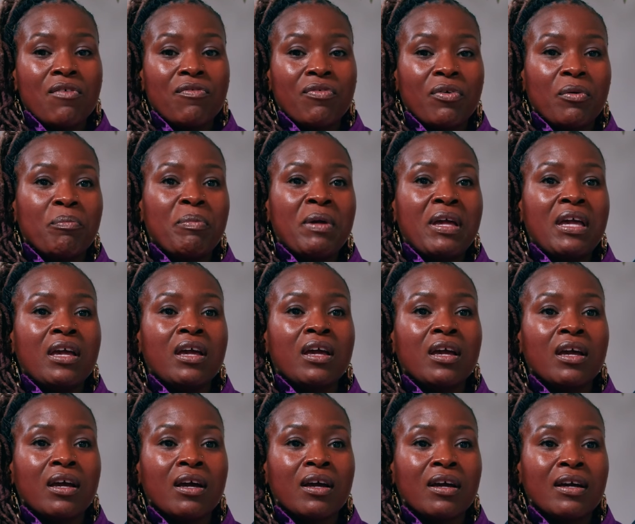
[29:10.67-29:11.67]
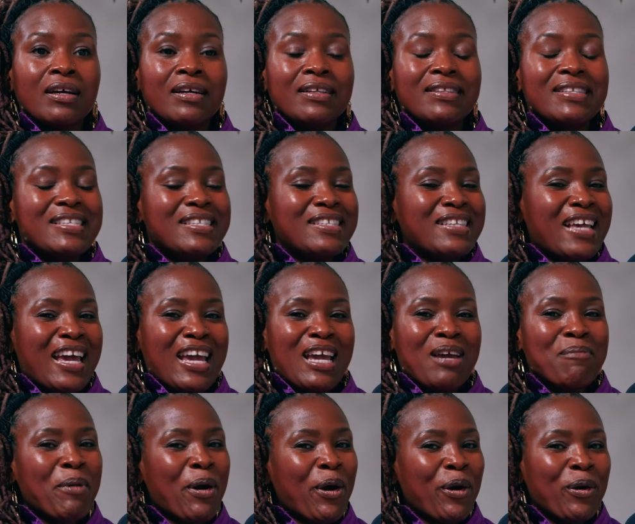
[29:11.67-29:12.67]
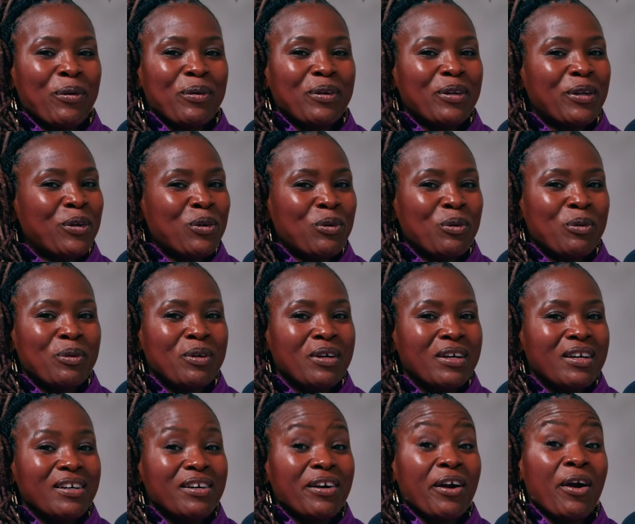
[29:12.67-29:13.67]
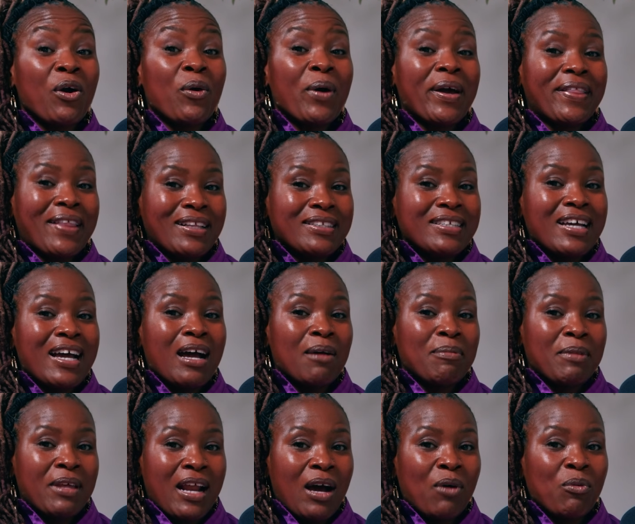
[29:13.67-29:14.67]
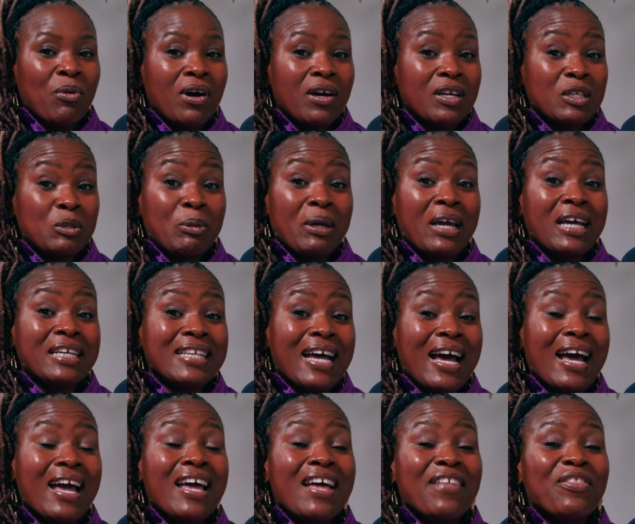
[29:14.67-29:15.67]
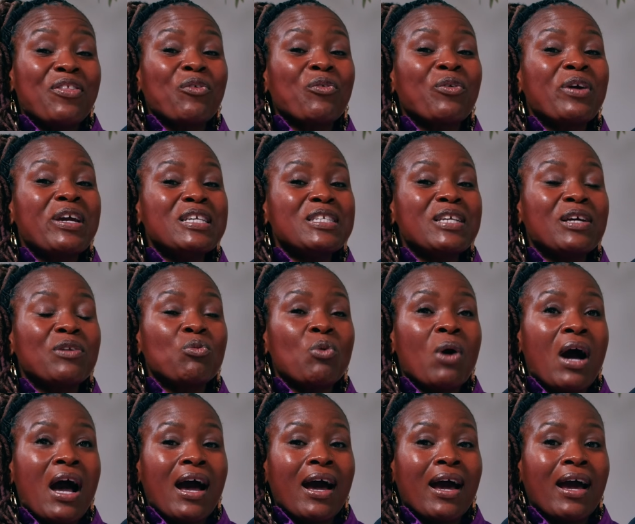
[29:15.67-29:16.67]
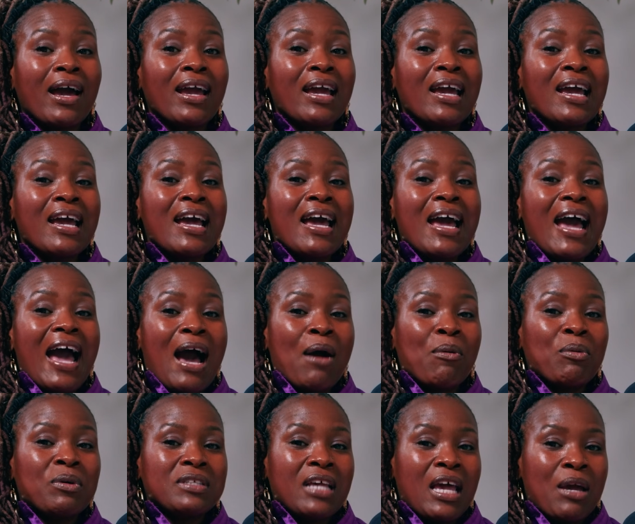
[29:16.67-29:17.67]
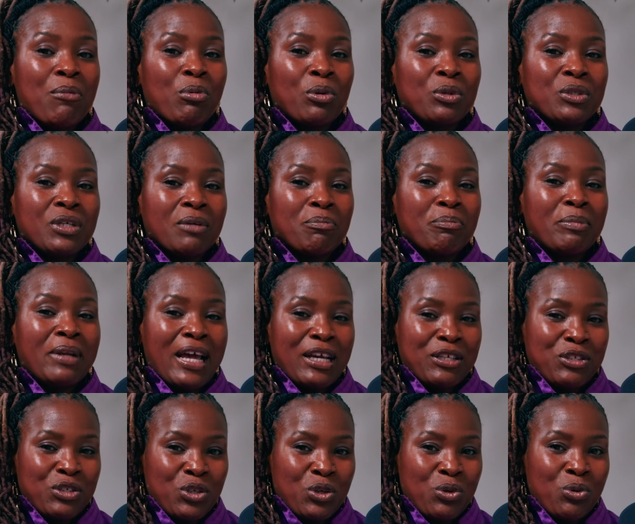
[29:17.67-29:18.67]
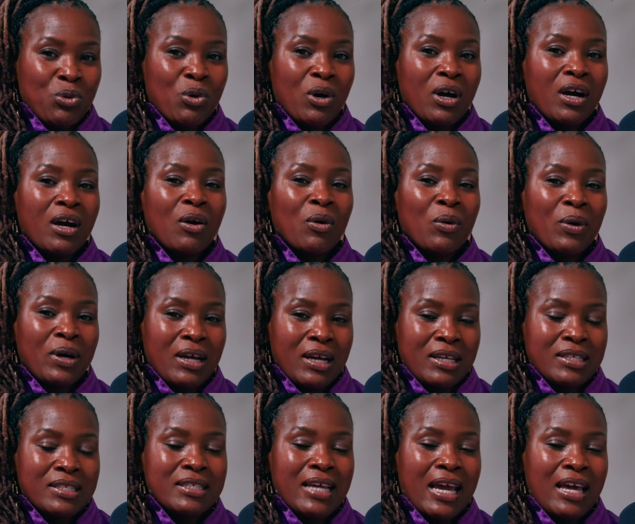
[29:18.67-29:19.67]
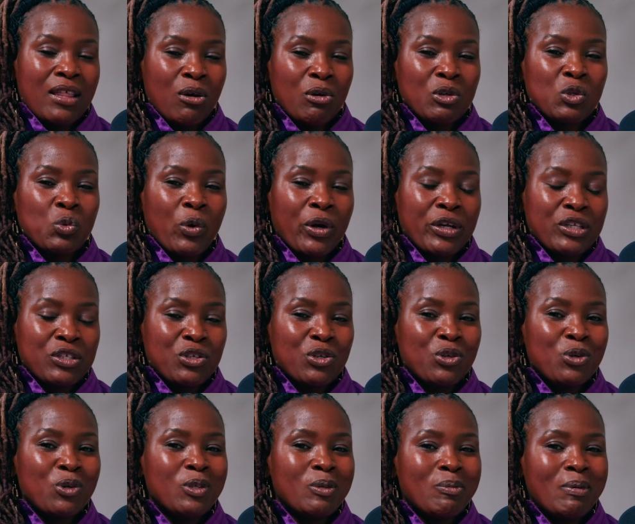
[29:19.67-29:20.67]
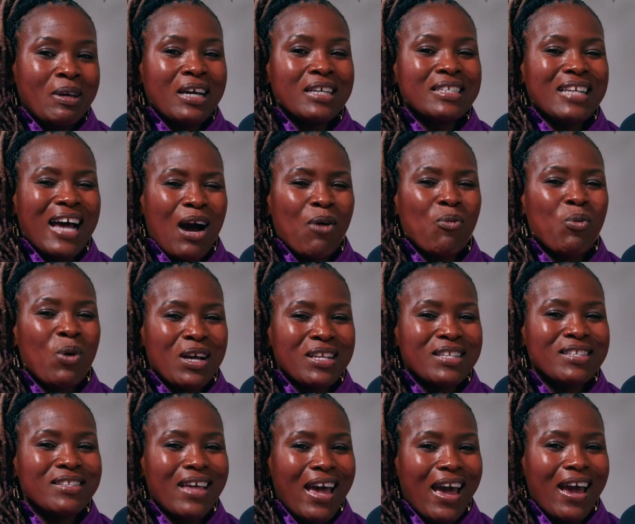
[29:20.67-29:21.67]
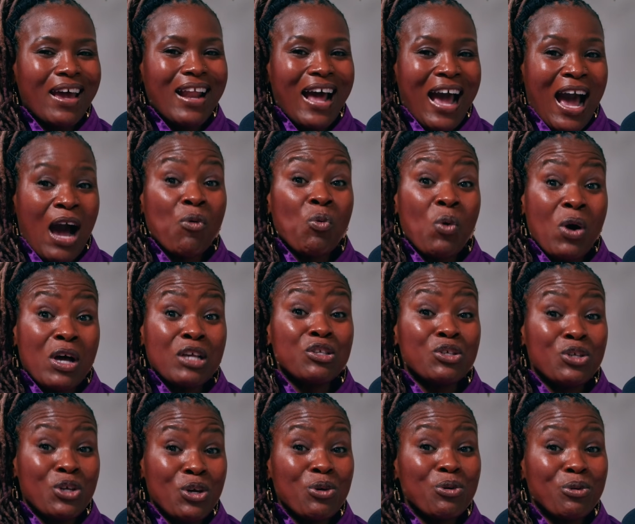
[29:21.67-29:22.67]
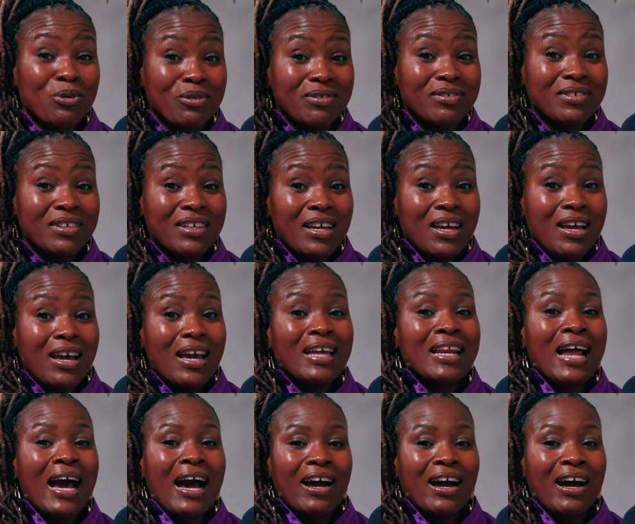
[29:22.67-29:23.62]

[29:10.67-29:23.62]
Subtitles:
for being the same hurt little girl at the time that I was, because the reason why I was able to bless you or say those words to you is because I was that. I was you, and I